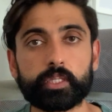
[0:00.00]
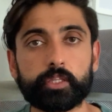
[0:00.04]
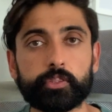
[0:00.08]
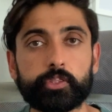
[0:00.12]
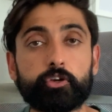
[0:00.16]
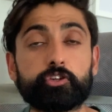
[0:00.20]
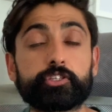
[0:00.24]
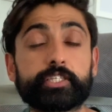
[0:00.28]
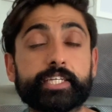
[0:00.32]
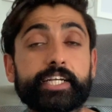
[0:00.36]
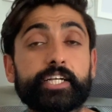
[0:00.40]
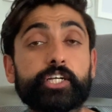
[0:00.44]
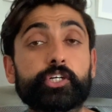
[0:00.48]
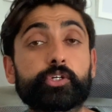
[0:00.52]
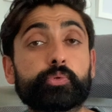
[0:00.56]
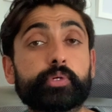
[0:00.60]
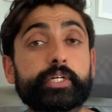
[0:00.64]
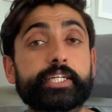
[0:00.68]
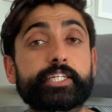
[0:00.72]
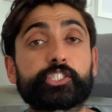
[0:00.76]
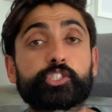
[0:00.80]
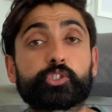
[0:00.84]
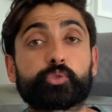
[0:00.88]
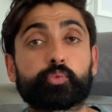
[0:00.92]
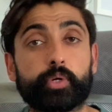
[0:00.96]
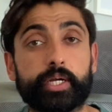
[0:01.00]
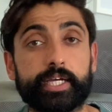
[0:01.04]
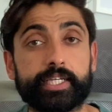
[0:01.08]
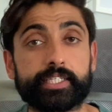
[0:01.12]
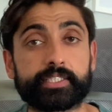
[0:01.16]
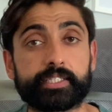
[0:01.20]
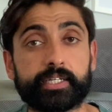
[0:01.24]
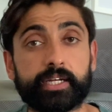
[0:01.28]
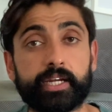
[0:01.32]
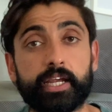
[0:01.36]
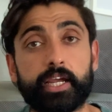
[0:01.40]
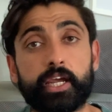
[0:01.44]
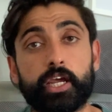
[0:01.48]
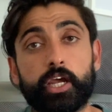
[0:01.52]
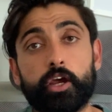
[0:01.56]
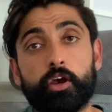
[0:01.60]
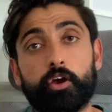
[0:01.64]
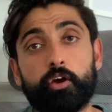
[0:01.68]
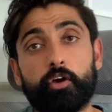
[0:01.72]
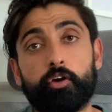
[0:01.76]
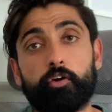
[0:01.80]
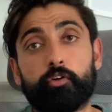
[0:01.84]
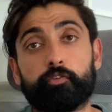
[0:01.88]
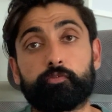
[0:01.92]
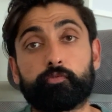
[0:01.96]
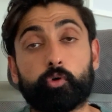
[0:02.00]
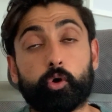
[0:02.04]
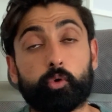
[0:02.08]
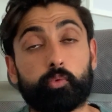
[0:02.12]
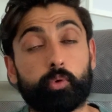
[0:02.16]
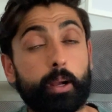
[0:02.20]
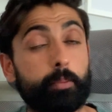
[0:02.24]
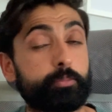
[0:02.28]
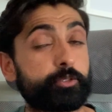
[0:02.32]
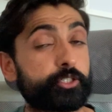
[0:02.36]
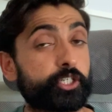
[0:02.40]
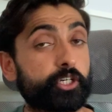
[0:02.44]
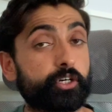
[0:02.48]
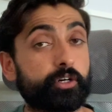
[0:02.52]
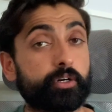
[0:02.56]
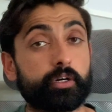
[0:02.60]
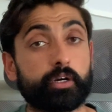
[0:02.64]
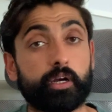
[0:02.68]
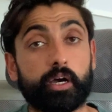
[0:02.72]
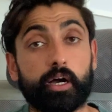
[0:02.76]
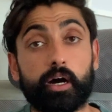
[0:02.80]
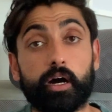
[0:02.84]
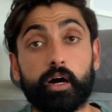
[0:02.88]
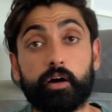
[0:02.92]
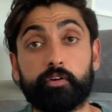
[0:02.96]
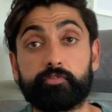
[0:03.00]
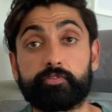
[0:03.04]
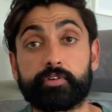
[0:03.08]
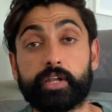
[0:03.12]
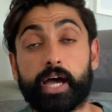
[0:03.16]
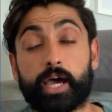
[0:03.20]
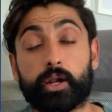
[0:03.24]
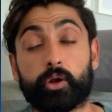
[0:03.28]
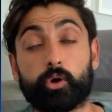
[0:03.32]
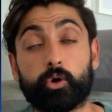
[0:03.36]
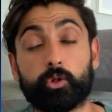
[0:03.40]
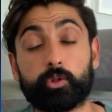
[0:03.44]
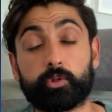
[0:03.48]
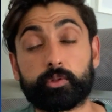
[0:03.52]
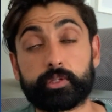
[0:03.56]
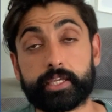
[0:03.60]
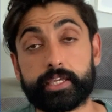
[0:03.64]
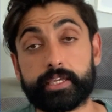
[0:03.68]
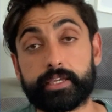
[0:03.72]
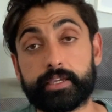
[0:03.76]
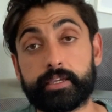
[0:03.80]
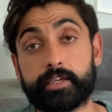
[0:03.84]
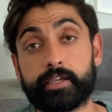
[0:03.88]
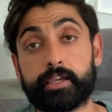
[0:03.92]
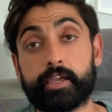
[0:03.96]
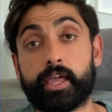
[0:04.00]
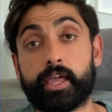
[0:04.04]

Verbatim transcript: There's increased risk for rupture of not only